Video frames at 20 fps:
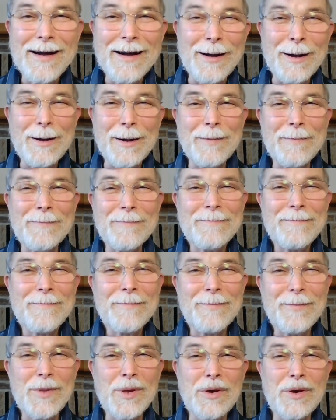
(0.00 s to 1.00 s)

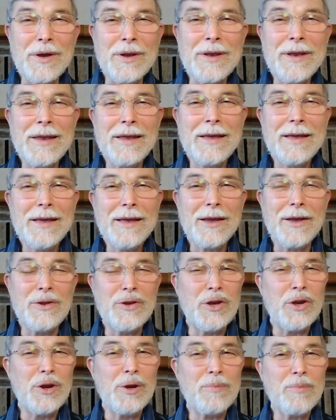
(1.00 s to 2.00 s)
You can
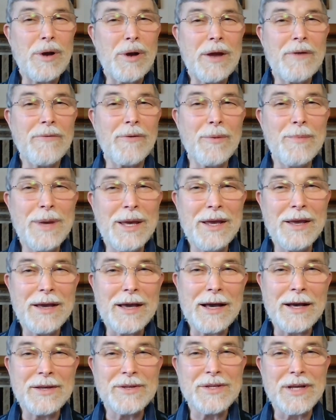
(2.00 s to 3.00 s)
continue to pray for me
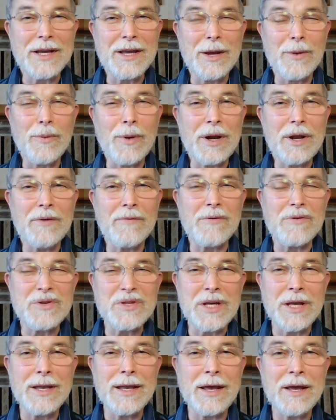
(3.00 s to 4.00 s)
as I get ready for
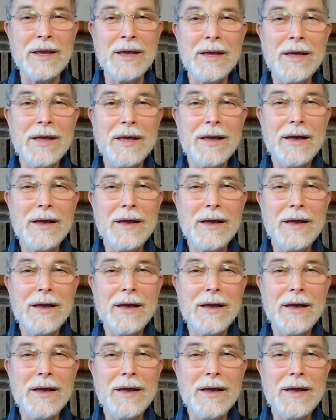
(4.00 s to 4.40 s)
Sunday.